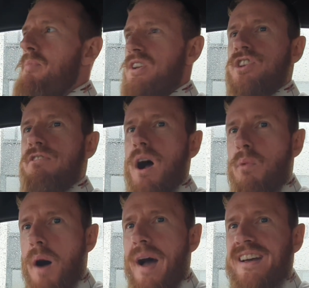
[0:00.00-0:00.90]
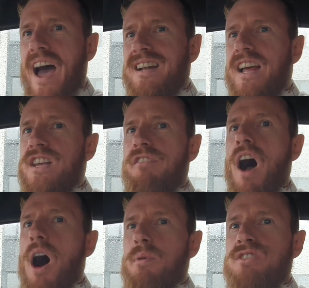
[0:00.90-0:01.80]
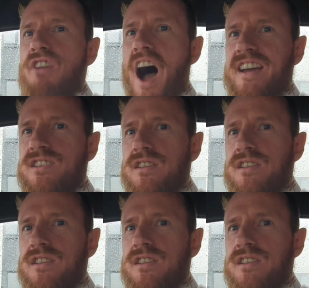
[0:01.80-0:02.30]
But you're a woman, Kathleen. You're always right.